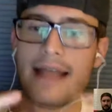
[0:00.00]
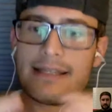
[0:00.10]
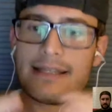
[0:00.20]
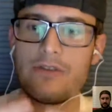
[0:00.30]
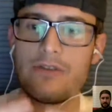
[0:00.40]

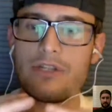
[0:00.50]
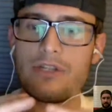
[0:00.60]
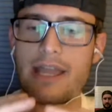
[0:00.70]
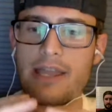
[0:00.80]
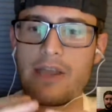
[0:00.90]
the huge
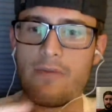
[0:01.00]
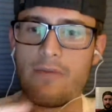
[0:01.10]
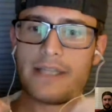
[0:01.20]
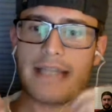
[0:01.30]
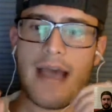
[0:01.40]
thing here,
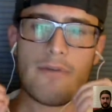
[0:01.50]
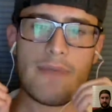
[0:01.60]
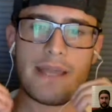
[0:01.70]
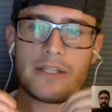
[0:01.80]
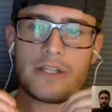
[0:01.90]
because our
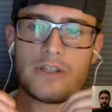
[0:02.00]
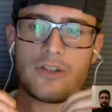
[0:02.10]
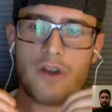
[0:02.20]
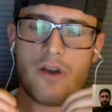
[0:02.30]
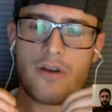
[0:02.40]
biggest
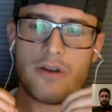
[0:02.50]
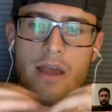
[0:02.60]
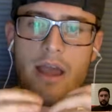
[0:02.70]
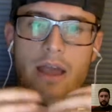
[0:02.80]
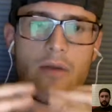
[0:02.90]
concern.
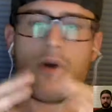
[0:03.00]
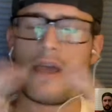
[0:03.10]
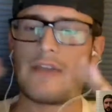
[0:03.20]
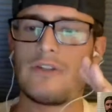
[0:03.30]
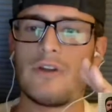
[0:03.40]

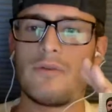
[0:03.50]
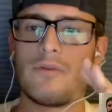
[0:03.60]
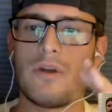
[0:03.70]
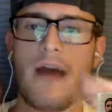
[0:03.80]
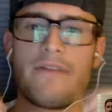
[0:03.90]
Okay, so
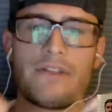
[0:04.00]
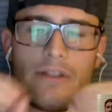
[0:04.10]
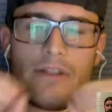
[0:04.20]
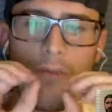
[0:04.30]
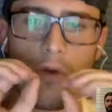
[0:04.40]
obviously
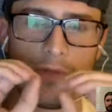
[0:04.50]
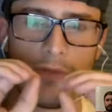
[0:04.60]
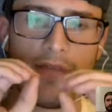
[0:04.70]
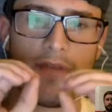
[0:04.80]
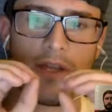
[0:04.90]
the more
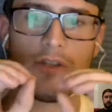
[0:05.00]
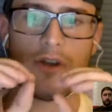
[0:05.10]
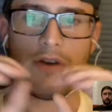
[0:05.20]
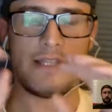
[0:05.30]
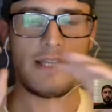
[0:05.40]
specific
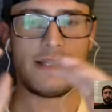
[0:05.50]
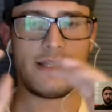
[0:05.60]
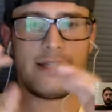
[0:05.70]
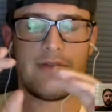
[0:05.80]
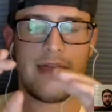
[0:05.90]
concern is the
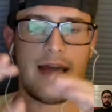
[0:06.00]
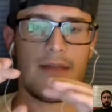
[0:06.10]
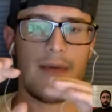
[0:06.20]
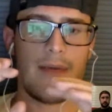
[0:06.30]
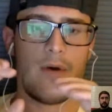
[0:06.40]
interior of the
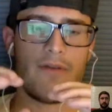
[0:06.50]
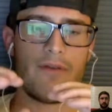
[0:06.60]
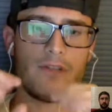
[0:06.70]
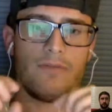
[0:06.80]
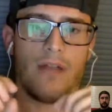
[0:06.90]
Alabama
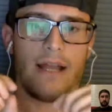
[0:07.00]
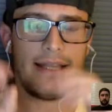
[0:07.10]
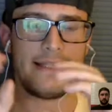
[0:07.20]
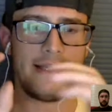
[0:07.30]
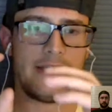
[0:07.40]
offensive line
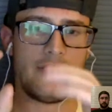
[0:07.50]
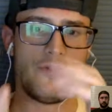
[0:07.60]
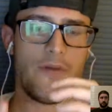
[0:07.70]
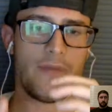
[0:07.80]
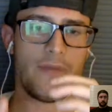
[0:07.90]
against the interior of
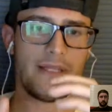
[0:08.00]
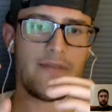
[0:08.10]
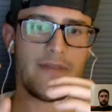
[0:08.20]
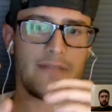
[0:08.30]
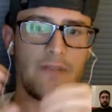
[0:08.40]
the Ole Miss
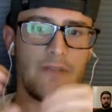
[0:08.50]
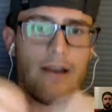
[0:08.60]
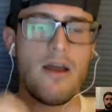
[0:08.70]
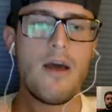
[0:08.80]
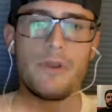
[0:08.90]
defensive line.
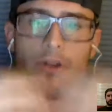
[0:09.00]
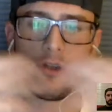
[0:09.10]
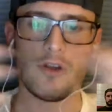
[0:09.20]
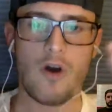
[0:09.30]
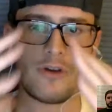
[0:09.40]
But the
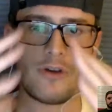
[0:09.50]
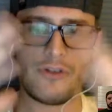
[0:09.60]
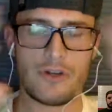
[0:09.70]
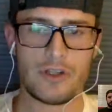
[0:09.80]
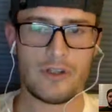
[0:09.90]
larger
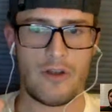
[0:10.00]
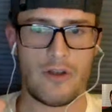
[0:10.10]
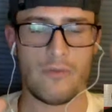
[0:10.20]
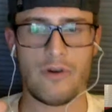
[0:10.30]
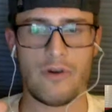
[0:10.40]
concern, the
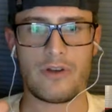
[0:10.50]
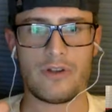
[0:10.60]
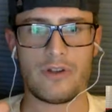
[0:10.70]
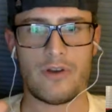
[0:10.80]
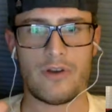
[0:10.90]
broader
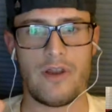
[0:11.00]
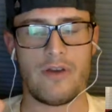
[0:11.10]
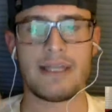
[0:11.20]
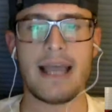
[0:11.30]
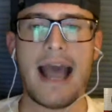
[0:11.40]
concern here
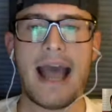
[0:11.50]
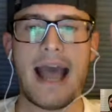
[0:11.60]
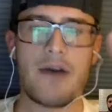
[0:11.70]
is, how does